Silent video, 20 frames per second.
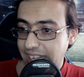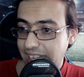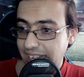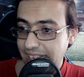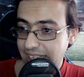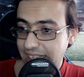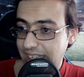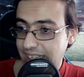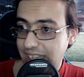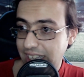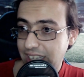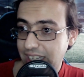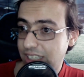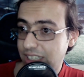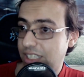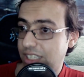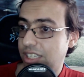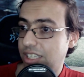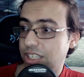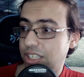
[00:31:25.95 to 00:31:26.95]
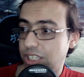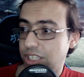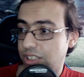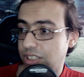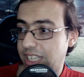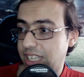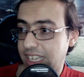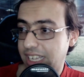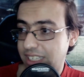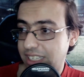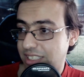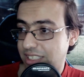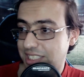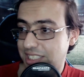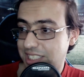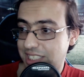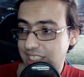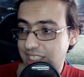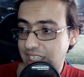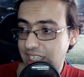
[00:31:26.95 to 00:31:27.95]
And then you'll
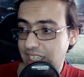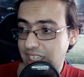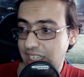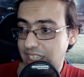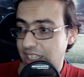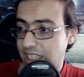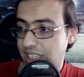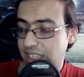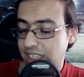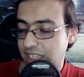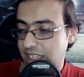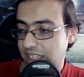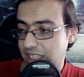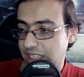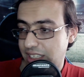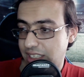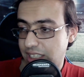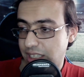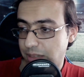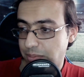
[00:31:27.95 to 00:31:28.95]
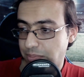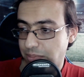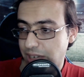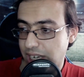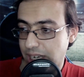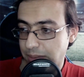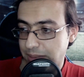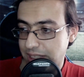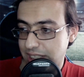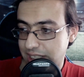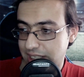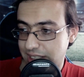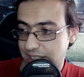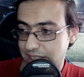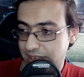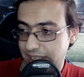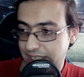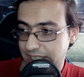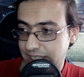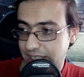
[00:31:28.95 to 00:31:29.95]
see the options
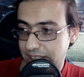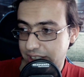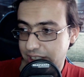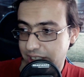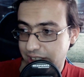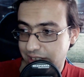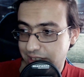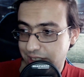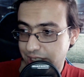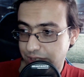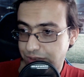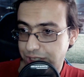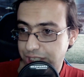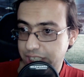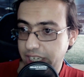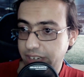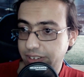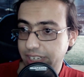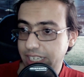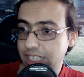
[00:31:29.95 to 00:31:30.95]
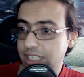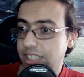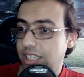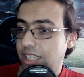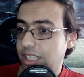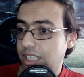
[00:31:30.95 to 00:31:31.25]
right there in terms of sharing.